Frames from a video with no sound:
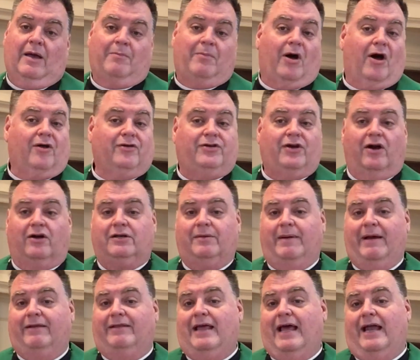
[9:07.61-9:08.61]
Paul talked
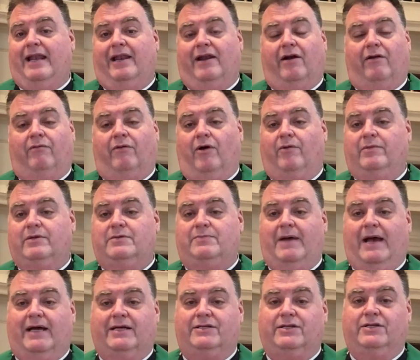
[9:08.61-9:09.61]
about that in our Romans
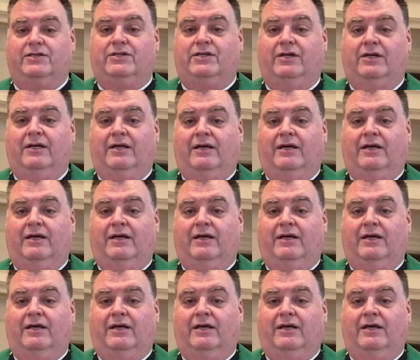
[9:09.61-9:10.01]
passage.